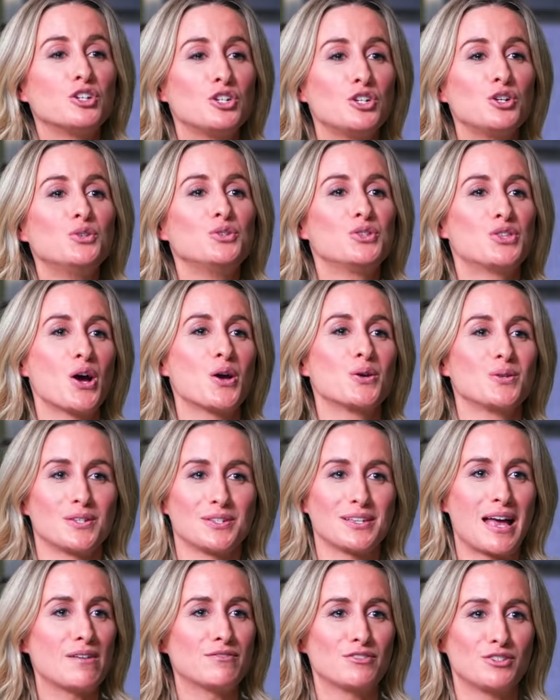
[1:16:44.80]
to use those
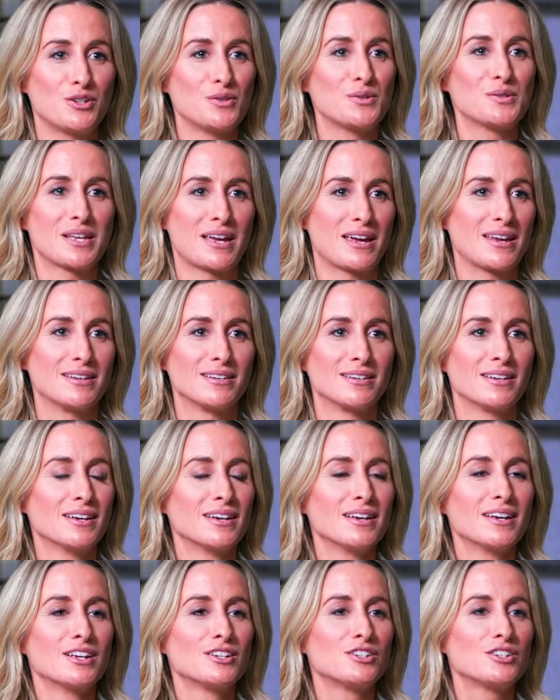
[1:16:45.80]
as avenues in
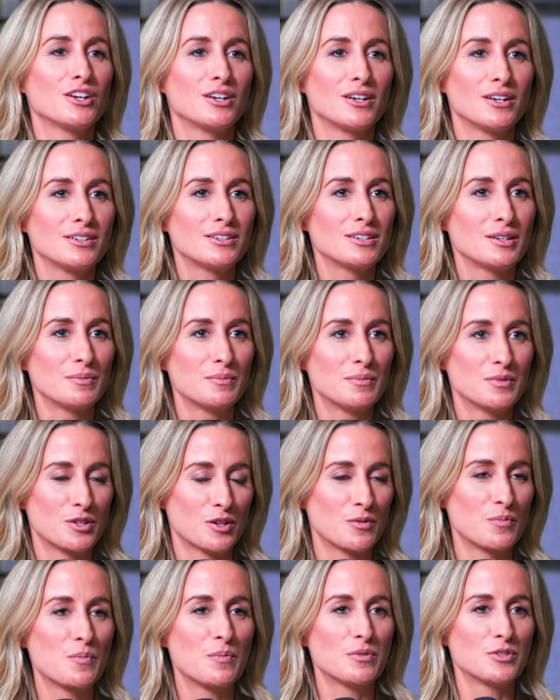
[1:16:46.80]
to to sort of